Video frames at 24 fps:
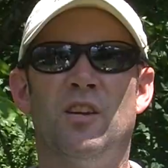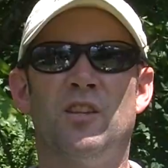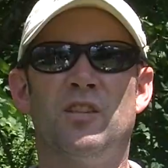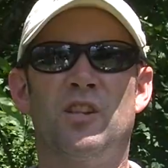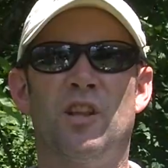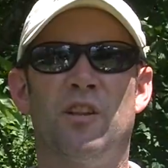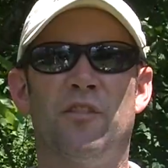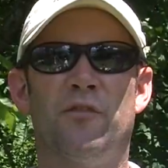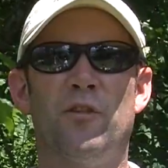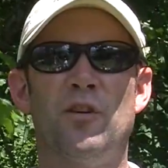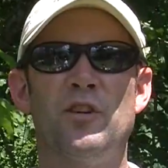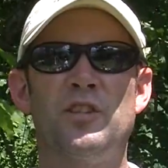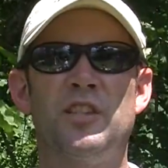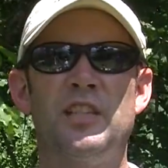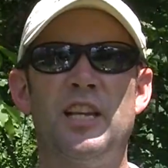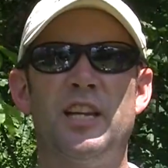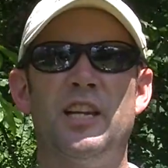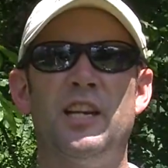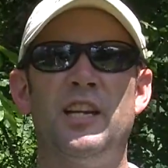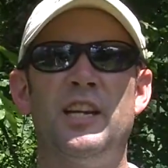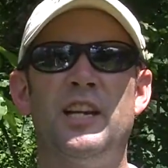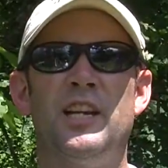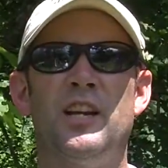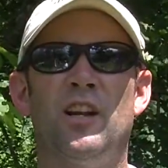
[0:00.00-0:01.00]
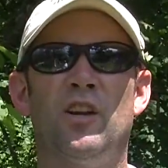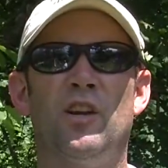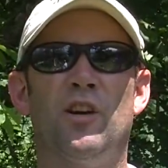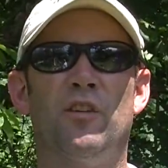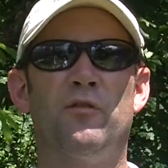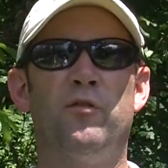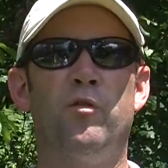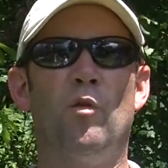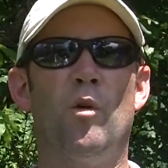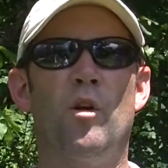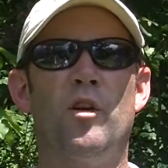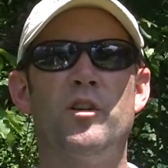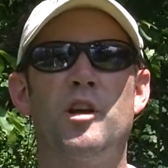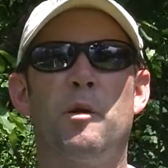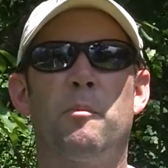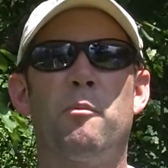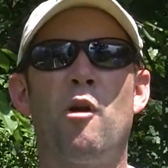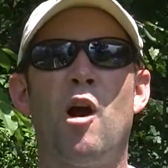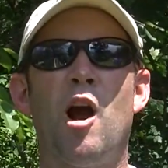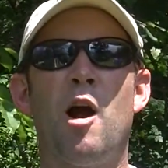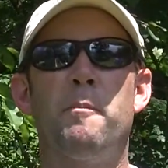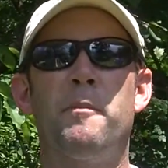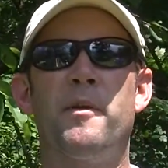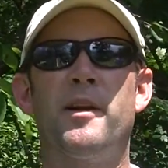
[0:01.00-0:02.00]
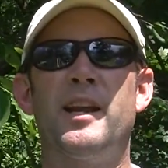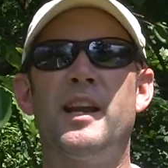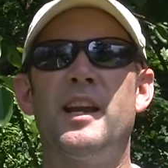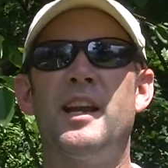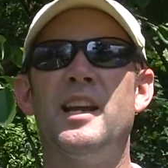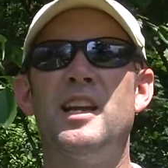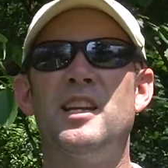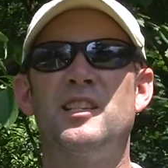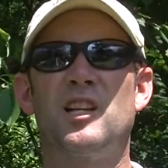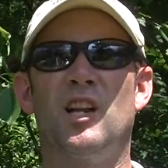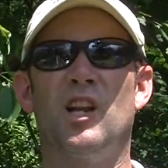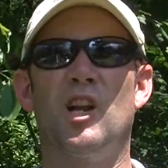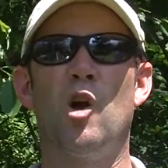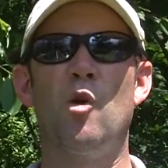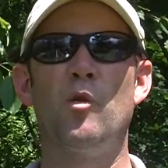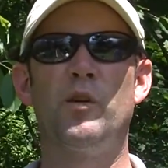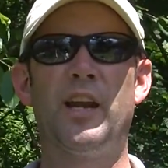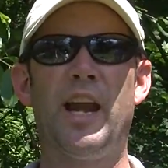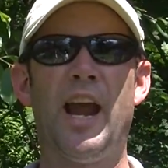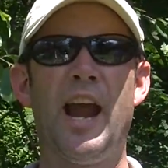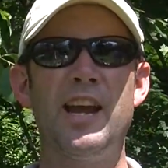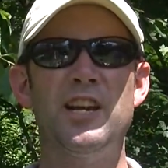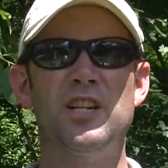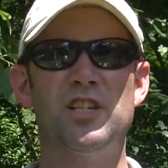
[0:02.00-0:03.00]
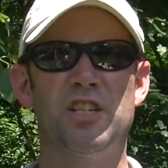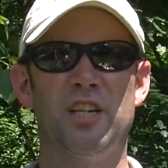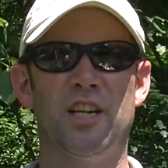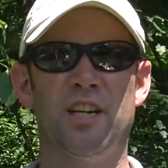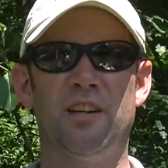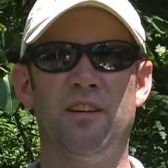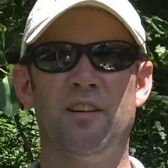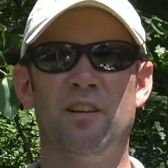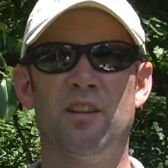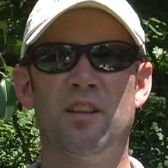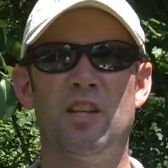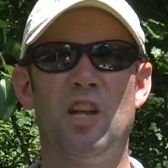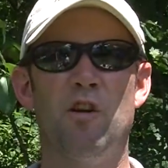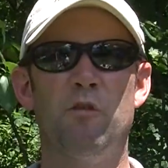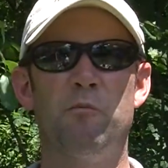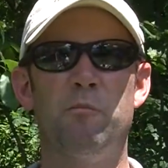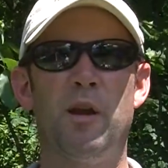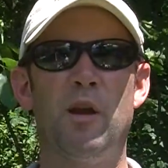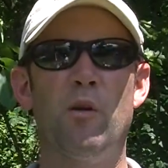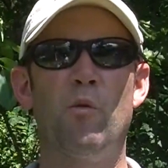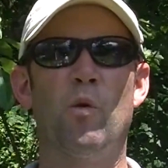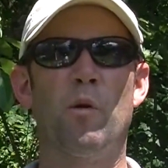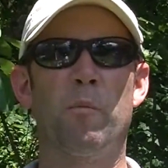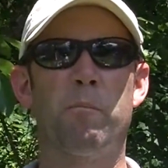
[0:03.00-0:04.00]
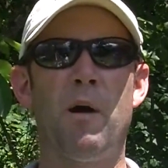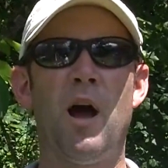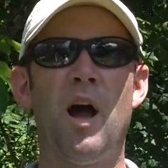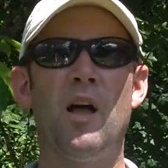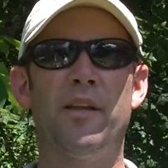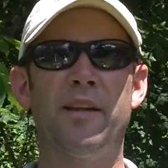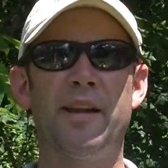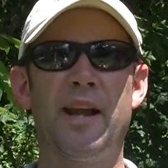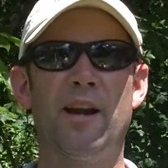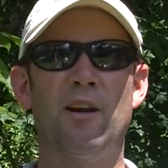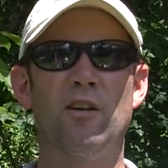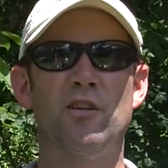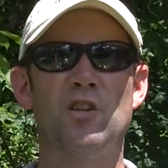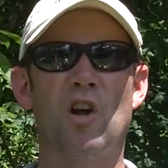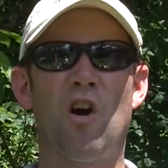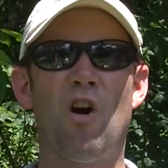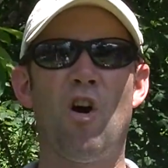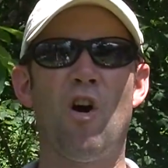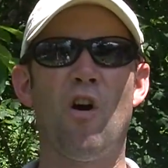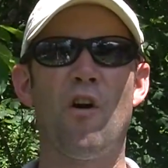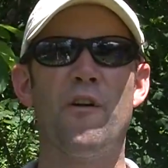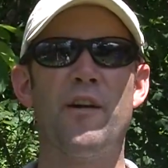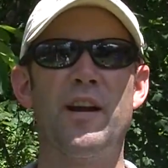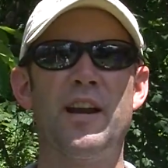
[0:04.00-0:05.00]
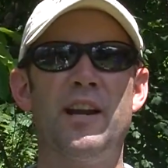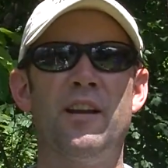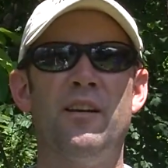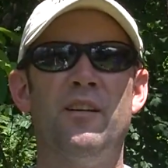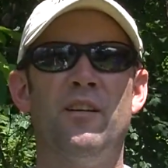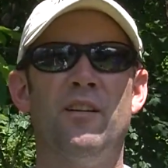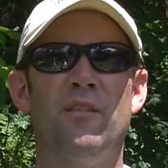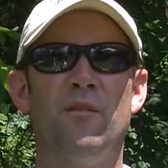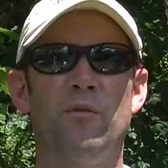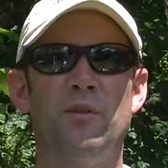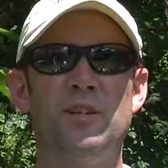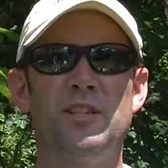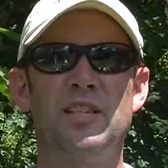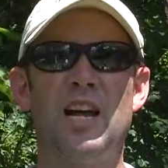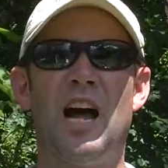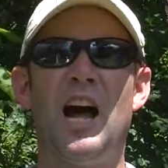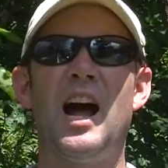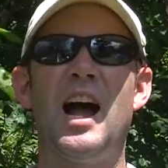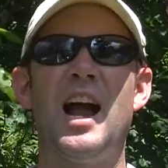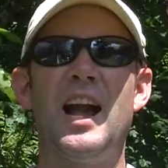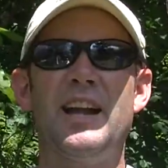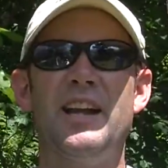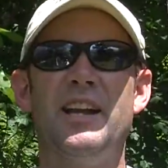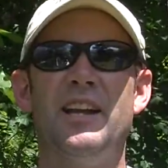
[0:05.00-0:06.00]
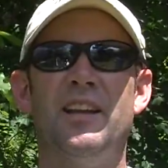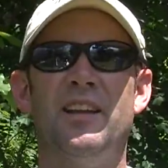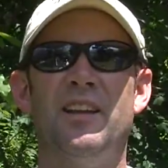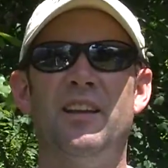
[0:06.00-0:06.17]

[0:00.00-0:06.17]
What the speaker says: So the first thing you need to look for on your property is a location that would be where pollinators already reside.